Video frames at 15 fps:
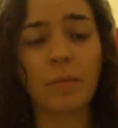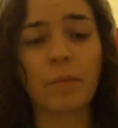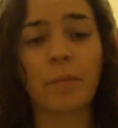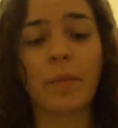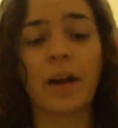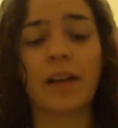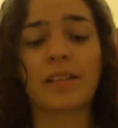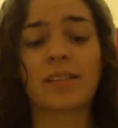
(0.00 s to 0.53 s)

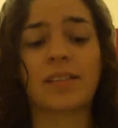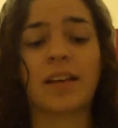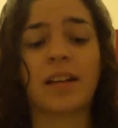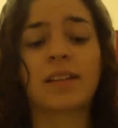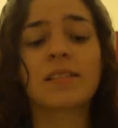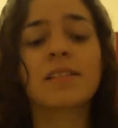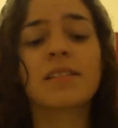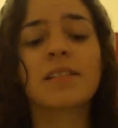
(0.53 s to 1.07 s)
My
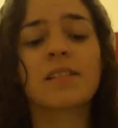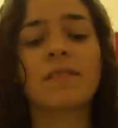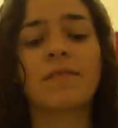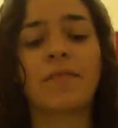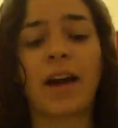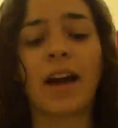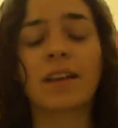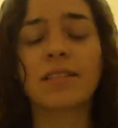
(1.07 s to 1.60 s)
second
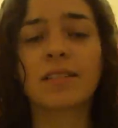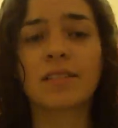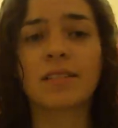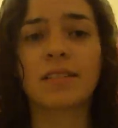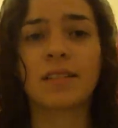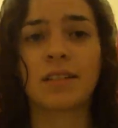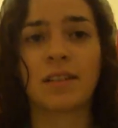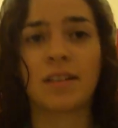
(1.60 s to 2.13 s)
fact
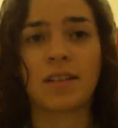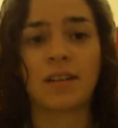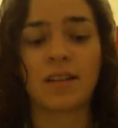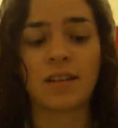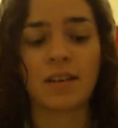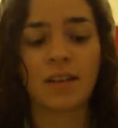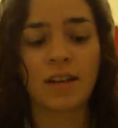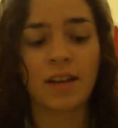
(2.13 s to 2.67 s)

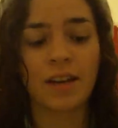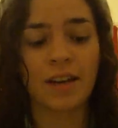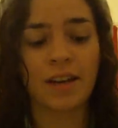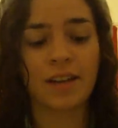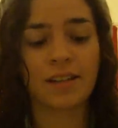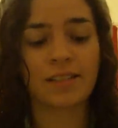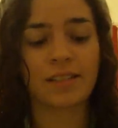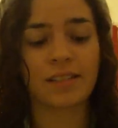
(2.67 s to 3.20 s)

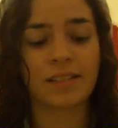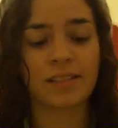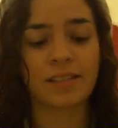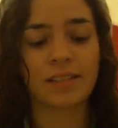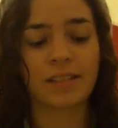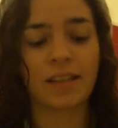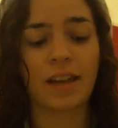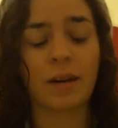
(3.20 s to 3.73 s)
is
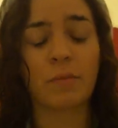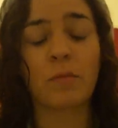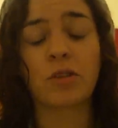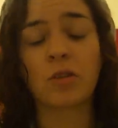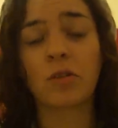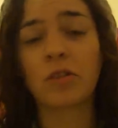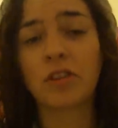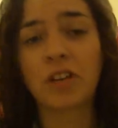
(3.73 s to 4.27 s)
that
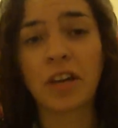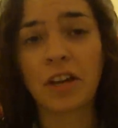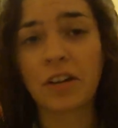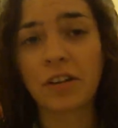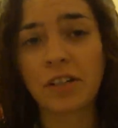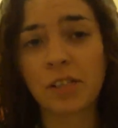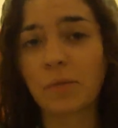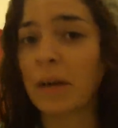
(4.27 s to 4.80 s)
musical
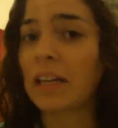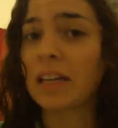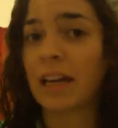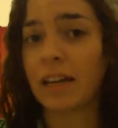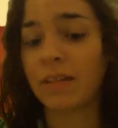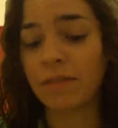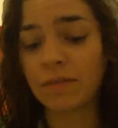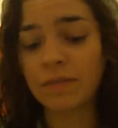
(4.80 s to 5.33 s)
theater is my
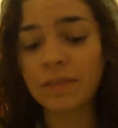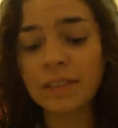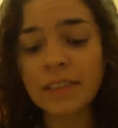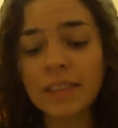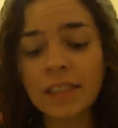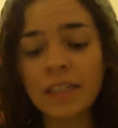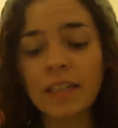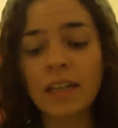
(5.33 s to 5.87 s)
life.
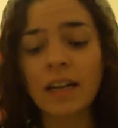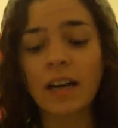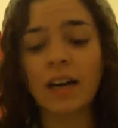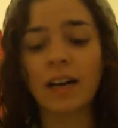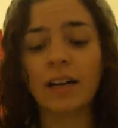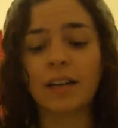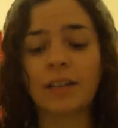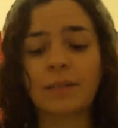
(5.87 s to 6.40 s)

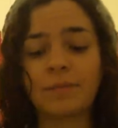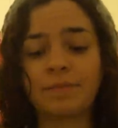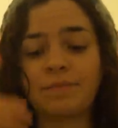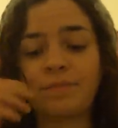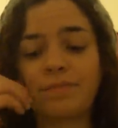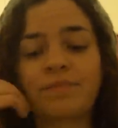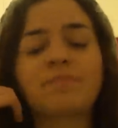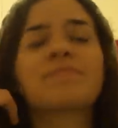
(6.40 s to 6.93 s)
Can
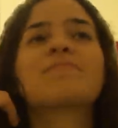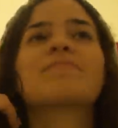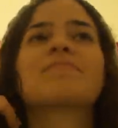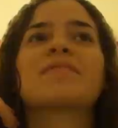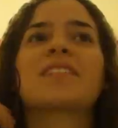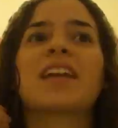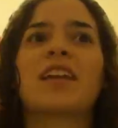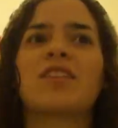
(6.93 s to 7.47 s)

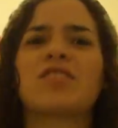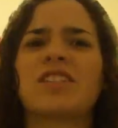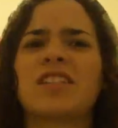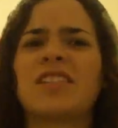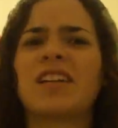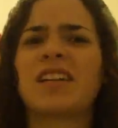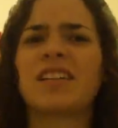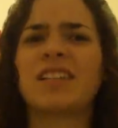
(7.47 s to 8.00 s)
you see
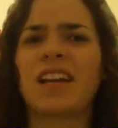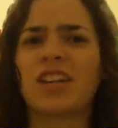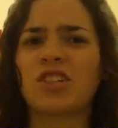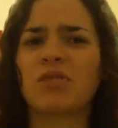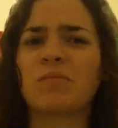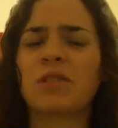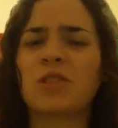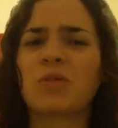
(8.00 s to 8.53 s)
the
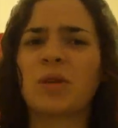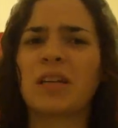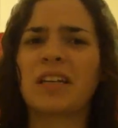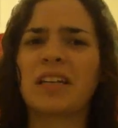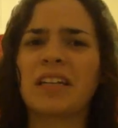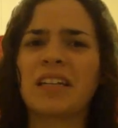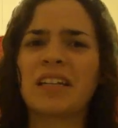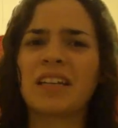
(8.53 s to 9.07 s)
connection
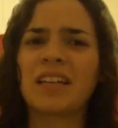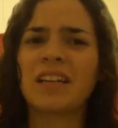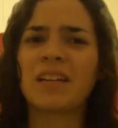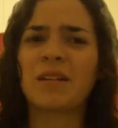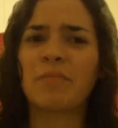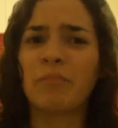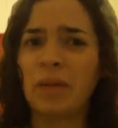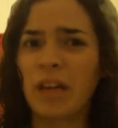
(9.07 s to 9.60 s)
between
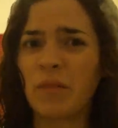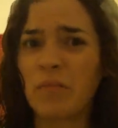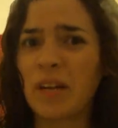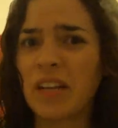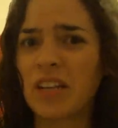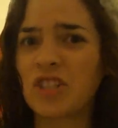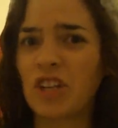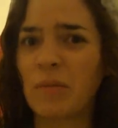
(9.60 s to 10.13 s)
me
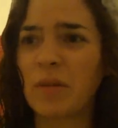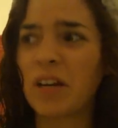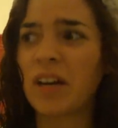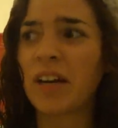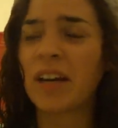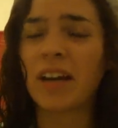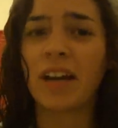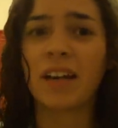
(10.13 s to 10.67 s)
being a
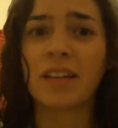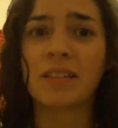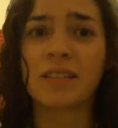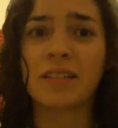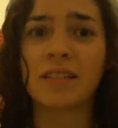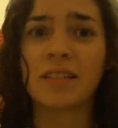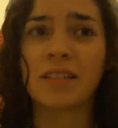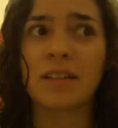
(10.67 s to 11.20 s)
Gemini
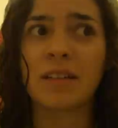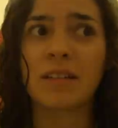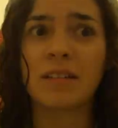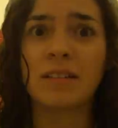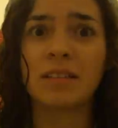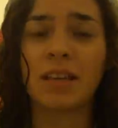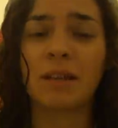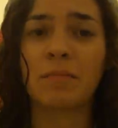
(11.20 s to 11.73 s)
and
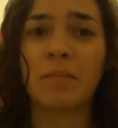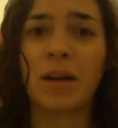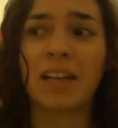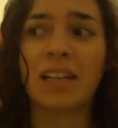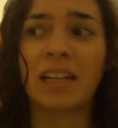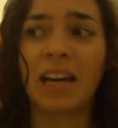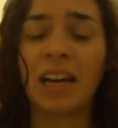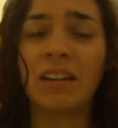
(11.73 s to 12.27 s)
that my
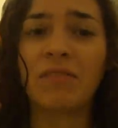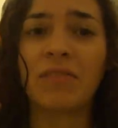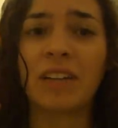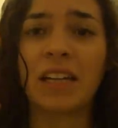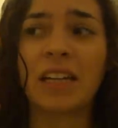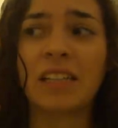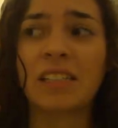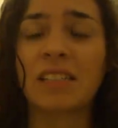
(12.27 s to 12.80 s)
life
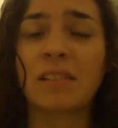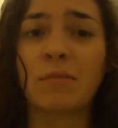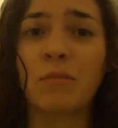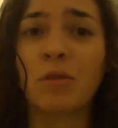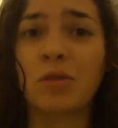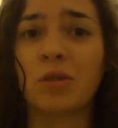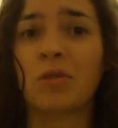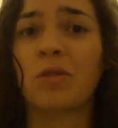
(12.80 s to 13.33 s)
is
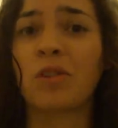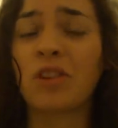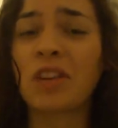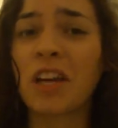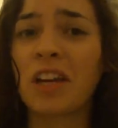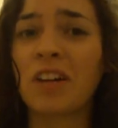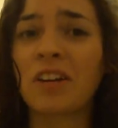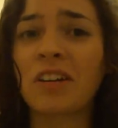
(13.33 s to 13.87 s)
musical
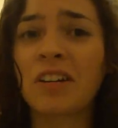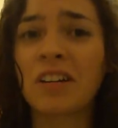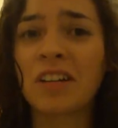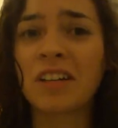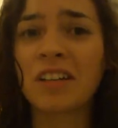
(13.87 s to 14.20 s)
theater?